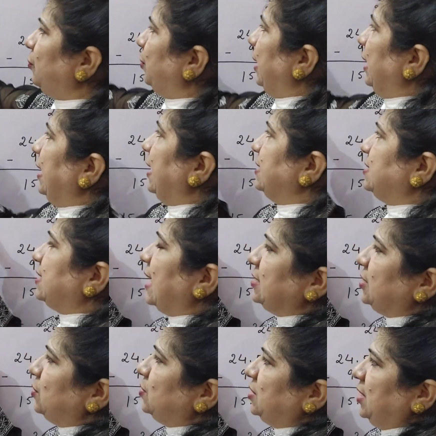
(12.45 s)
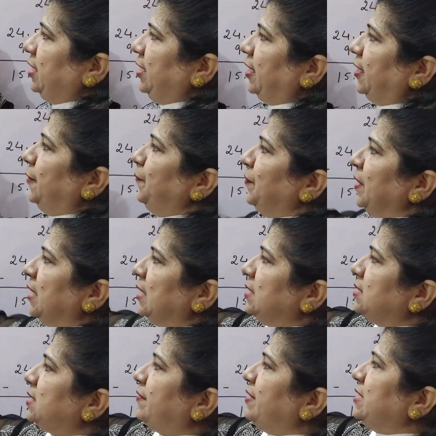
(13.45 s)
three lengths as you see here,
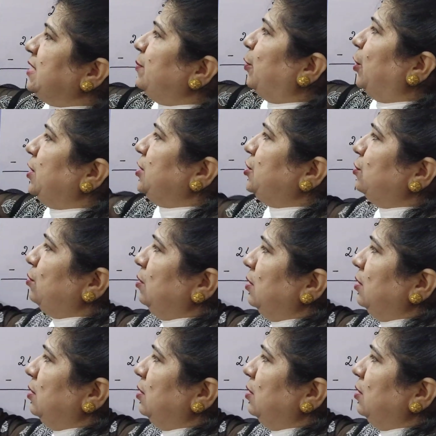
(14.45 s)
17.2,